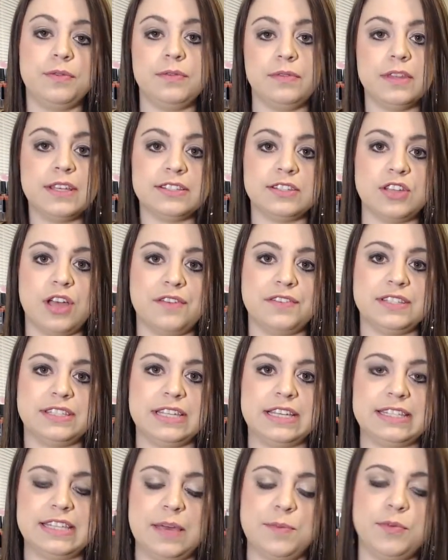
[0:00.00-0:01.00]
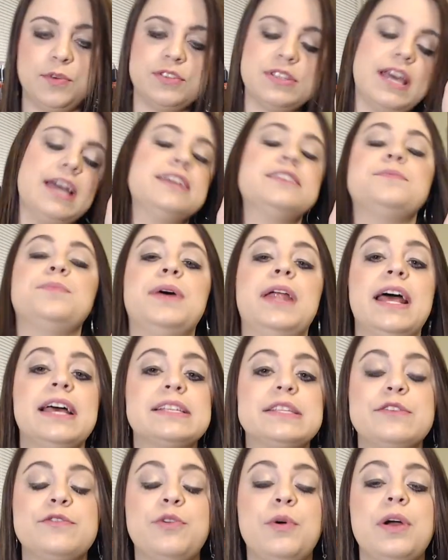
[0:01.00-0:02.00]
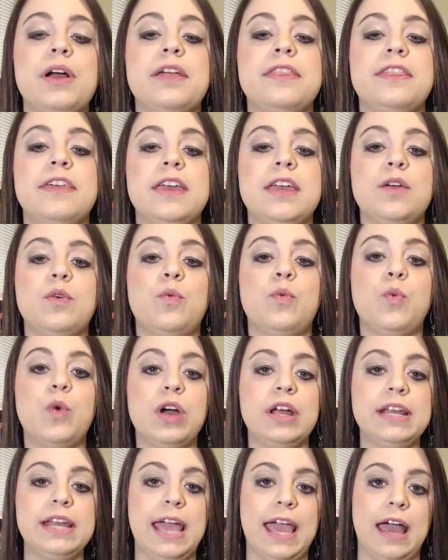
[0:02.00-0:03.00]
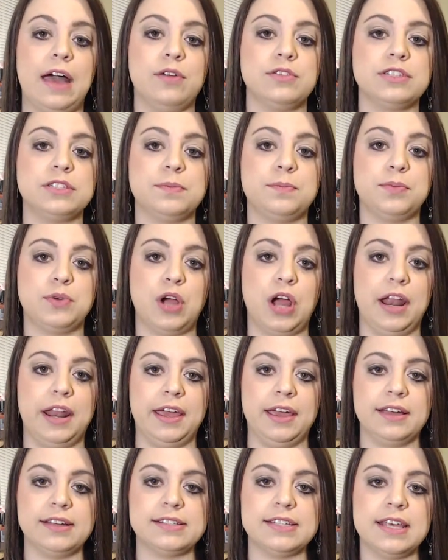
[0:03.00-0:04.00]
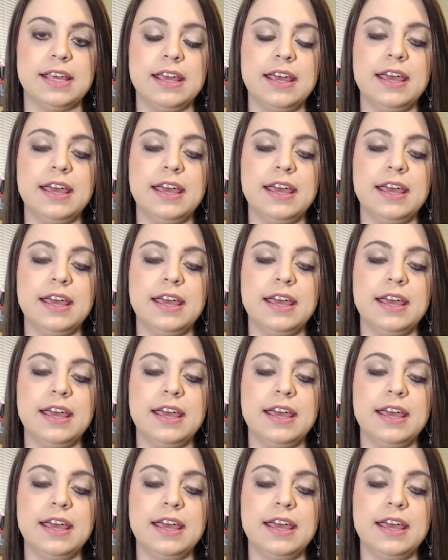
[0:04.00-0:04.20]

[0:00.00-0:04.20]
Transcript: this is obviously a sample size, but at Sephora, the 1 ounce product